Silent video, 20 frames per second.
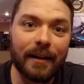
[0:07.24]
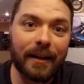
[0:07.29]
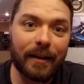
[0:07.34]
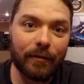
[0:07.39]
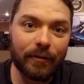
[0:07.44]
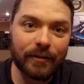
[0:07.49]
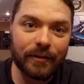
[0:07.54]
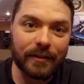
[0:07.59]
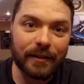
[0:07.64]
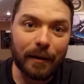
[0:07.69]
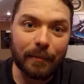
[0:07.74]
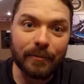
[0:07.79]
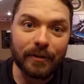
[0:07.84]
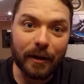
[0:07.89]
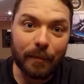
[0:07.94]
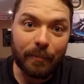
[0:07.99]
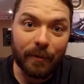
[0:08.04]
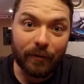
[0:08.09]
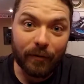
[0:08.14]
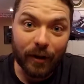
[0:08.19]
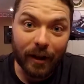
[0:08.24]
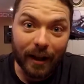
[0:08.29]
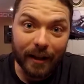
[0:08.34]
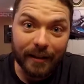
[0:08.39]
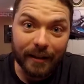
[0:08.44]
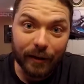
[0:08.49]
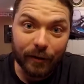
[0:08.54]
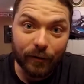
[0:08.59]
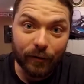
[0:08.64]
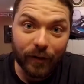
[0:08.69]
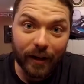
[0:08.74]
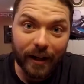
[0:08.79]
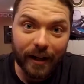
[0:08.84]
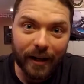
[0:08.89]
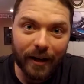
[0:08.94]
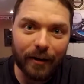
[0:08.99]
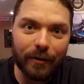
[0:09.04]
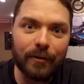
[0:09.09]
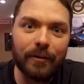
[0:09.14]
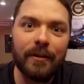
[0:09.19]
Give us a thumbs up if you like this
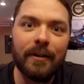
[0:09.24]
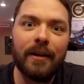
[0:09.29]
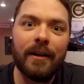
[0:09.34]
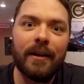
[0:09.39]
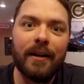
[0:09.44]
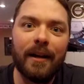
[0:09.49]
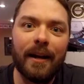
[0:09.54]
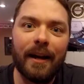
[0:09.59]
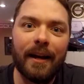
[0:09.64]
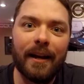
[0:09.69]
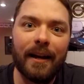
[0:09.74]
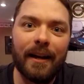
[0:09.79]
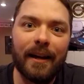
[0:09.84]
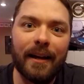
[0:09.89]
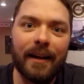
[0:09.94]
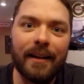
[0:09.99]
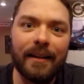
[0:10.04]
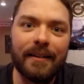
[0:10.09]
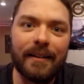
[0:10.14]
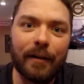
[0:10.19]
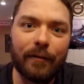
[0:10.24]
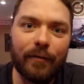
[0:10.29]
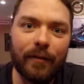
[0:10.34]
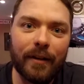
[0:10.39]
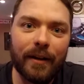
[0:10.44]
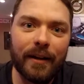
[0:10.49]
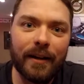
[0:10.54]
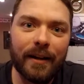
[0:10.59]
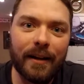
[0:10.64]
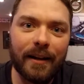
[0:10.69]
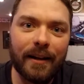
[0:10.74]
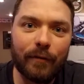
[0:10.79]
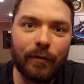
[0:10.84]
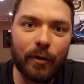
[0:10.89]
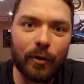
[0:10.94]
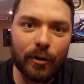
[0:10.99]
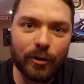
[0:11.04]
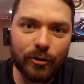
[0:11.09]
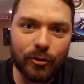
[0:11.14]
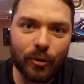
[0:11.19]
video, and definitely if
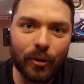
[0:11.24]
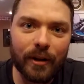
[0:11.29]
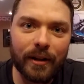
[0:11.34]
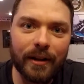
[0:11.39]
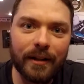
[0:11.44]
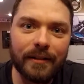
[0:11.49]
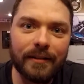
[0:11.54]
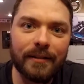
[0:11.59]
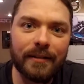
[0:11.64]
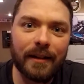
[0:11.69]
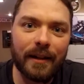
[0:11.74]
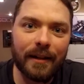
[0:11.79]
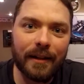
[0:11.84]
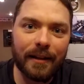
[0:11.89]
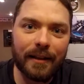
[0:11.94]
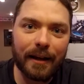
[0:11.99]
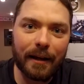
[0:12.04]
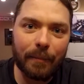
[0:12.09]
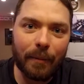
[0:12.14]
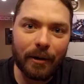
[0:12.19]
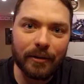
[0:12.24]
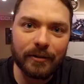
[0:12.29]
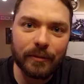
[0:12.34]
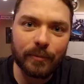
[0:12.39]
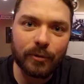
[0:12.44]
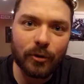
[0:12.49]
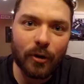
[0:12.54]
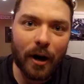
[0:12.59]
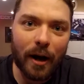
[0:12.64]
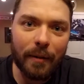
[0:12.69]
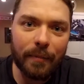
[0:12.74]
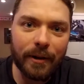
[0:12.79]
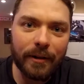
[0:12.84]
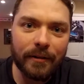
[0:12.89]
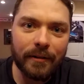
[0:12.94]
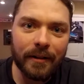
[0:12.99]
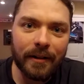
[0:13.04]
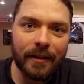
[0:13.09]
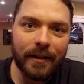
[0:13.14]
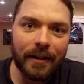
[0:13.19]
you enjoy this, think about subscribing.
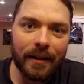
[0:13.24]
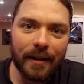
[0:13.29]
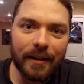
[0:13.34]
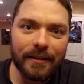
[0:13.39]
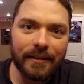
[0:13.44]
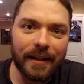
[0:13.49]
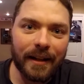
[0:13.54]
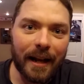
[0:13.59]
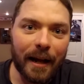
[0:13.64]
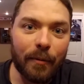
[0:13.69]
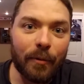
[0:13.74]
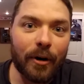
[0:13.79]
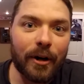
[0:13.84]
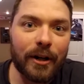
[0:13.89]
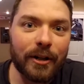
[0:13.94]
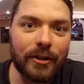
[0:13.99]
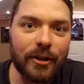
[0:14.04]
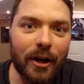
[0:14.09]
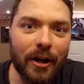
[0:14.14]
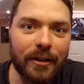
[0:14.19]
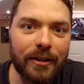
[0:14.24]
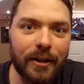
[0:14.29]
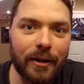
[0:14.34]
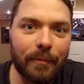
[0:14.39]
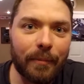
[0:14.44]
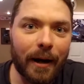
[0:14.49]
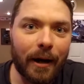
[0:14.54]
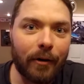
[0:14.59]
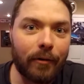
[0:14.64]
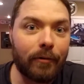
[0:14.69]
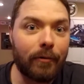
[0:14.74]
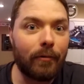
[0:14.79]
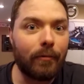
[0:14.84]
Today we're going to talk to you about